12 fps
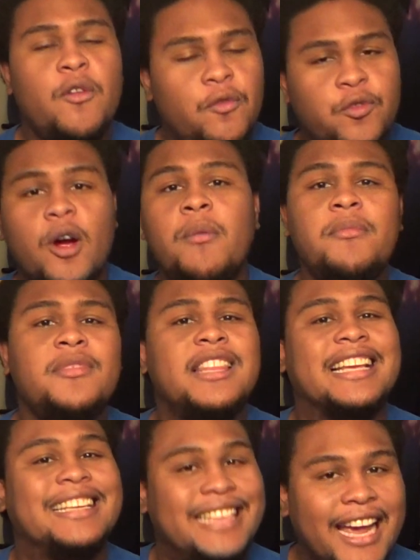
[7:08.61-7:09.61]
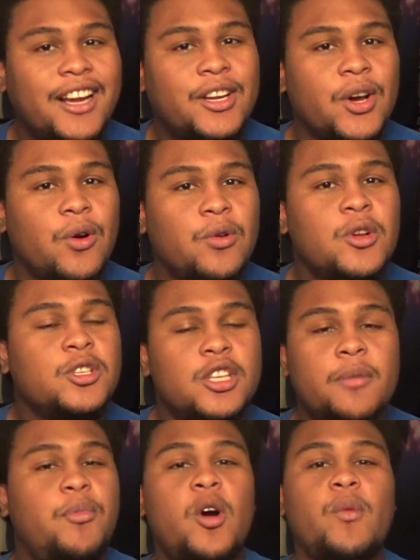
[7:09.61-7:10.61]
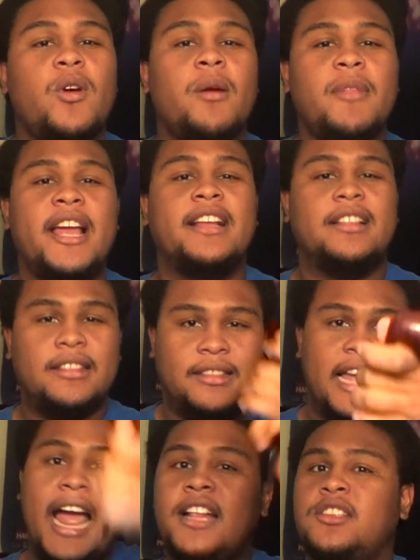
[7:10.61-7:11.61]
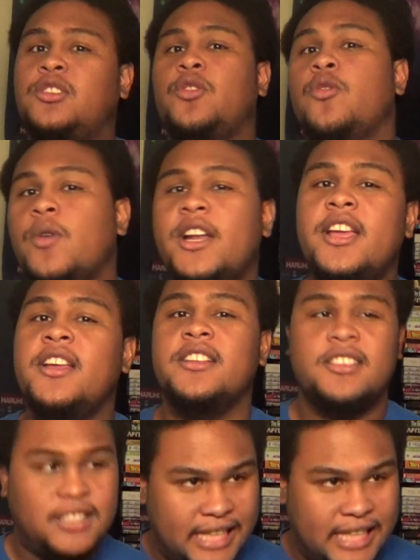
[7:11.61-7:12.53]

from the get-go to the point where I'm like, that's who it is.